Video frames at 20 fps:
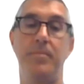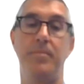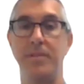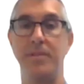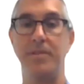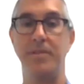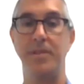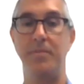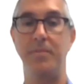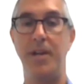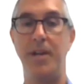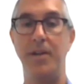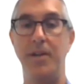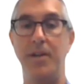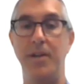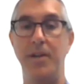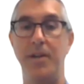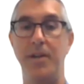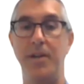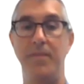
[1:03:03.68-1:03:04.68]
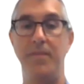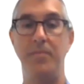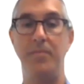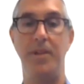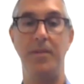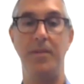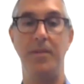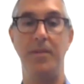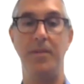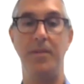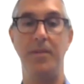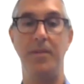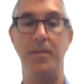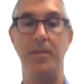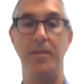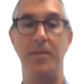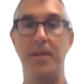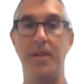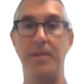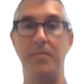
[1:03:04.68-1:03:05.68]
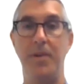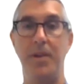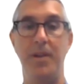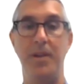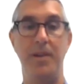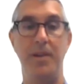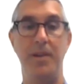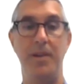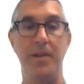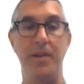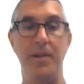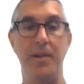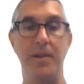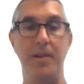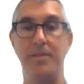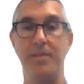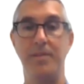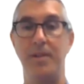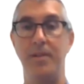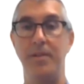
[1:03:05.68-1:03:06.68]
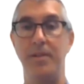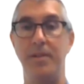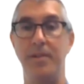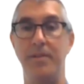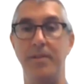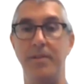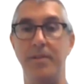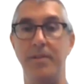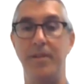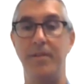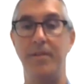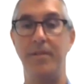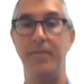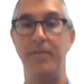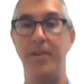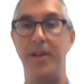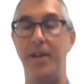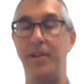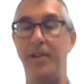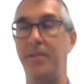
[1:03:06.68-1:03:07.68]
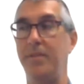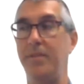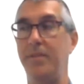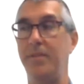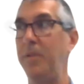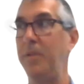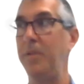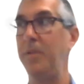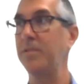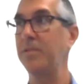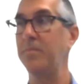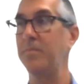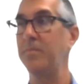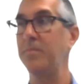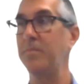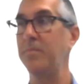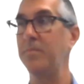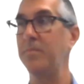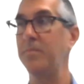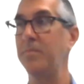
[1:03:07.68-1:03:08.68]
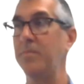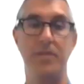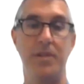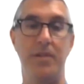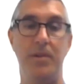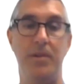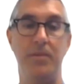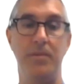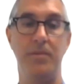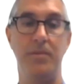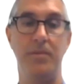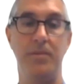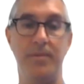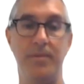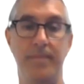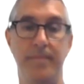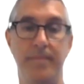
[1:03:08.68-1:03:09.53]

sometimes haven't been able to meet that demand necessarily and, and had to make some adjustments on routes.